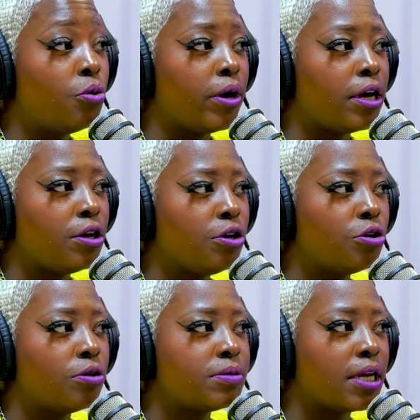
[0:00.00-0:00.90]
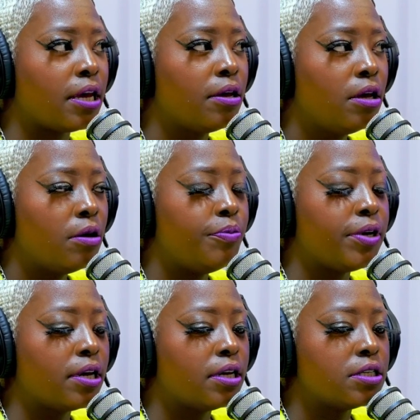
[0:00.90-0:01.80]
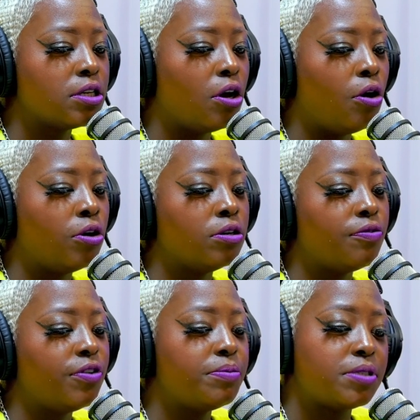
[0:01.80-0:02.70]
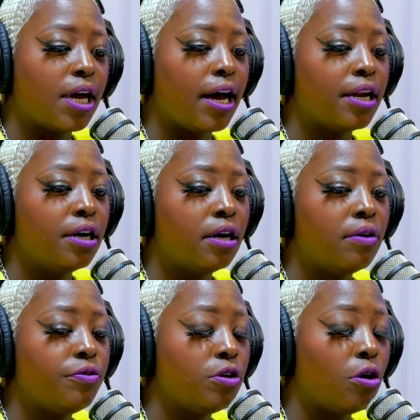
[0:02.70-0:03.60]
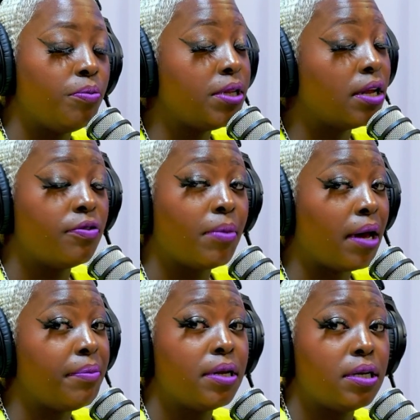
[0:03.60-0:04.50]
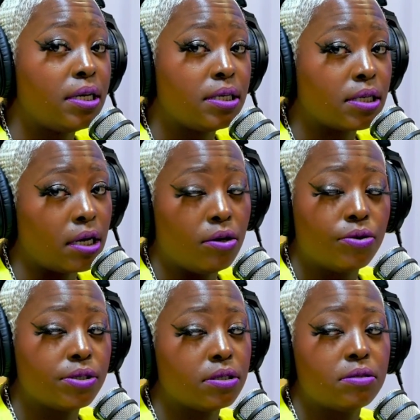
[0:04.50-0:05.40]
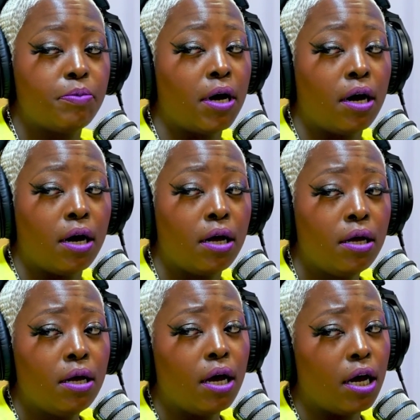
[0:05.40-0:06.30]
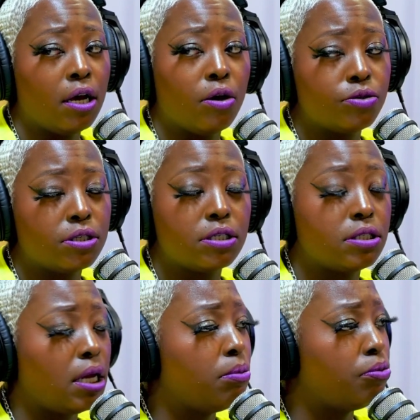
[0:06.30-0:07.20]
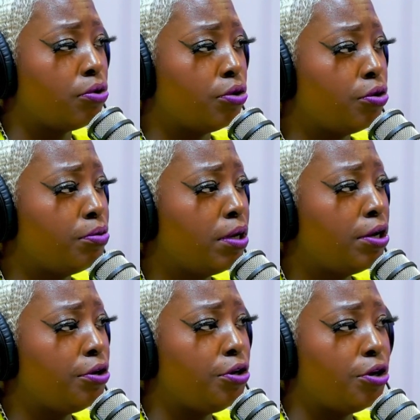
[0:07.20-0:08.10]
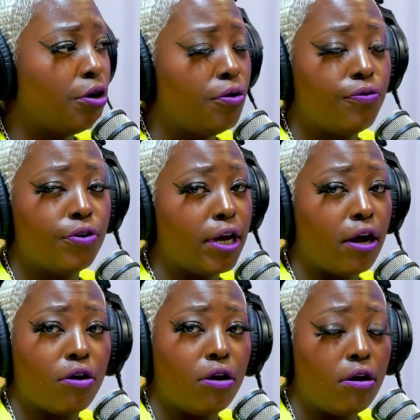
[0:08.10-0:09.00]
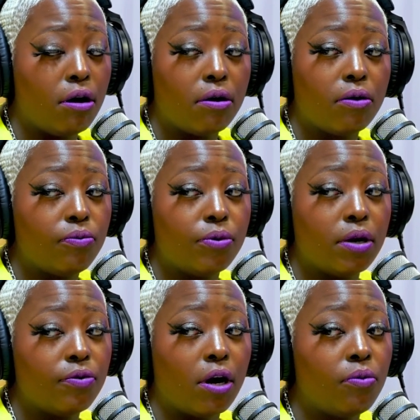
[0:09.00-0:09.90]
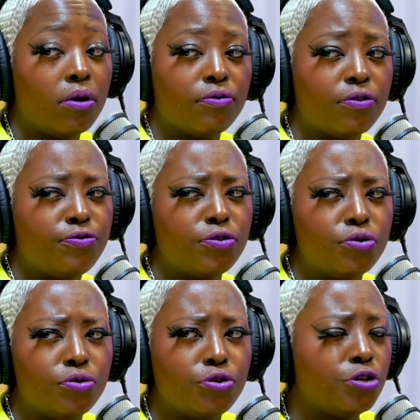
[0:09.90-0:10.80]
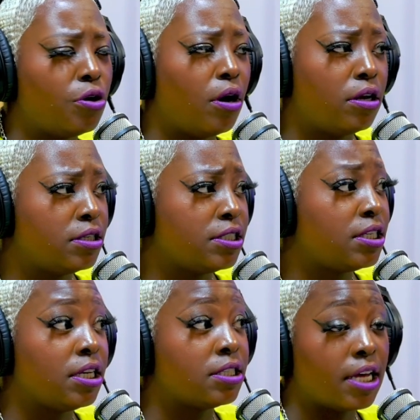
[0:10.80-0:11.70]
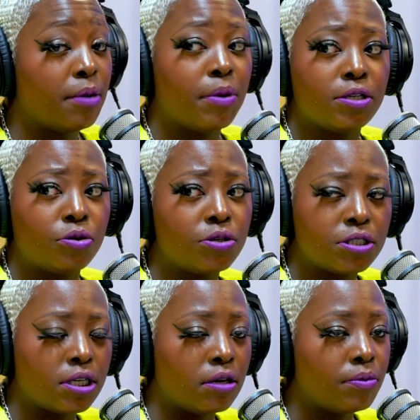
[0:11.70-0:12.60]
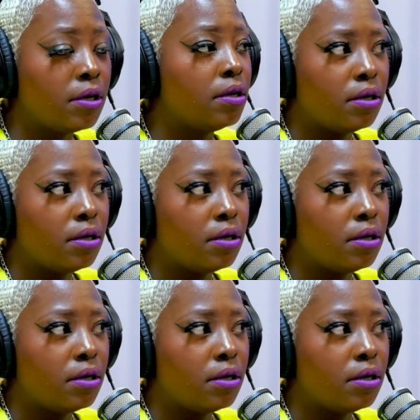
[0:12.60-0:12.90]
There's no way. You know what I'm saying? Because on the flip side of, you know, me loving my amenities, I can go to the spa, I can go to the steam room, you know, free alcohol, whatever I want for food, you know, all of these things at my doorstep,